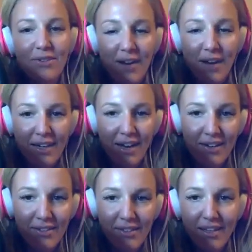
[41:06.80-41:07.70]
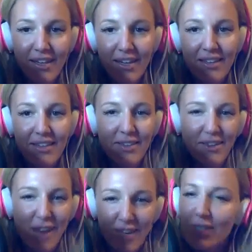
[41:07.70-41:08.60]
find out that they're
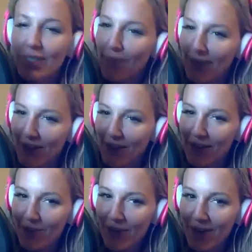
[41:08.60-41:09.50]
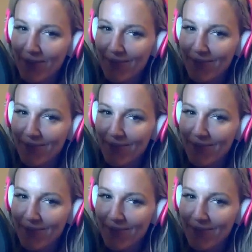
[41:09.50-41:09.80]
not your expander anymore?